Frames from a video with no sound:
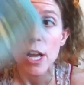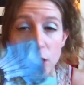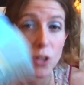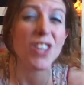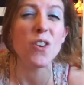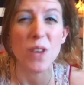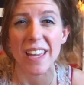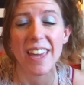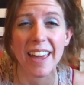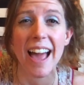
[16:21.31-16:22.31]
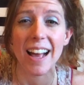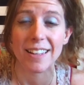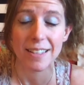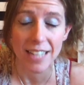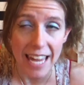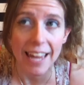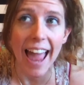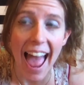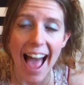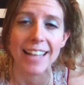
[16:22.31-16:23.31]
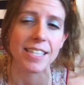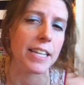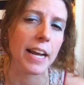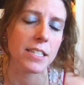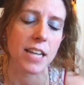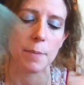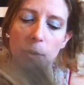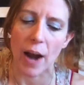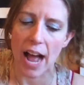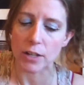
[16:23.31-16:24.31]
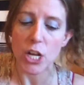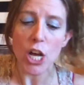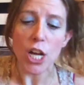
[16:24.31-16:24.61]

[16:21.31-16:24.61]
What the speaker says: so that you can kick ass the next time around.